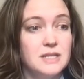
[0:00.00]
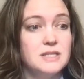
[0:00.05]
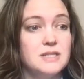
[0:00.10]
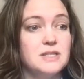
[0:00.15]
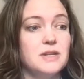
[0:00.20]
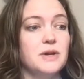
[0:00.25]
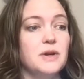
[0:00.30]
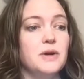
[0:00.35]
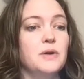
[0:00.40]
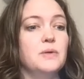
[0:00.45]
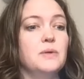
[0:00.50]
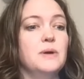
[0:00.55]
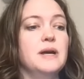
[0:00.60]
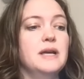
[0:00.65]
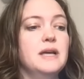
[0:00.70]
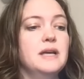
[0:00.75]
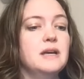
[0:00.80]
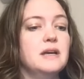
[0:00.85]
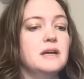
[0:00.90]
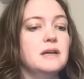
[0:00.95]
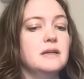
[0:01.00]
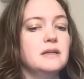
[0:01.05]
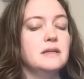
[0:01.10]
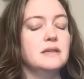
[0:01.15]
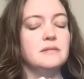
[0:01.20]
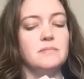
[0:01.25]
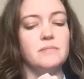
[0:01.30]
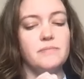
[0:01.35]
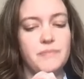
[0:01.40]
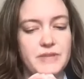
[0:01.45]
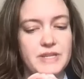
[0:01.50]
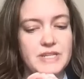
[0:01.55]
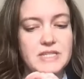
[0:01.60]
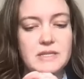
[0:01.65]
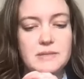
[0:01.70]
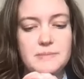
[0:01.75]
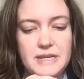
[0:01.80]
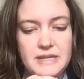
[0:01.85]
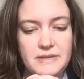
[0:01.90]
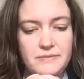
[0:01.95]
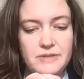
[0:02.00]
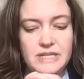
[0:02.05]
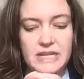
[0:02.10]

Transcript: So, um, this is my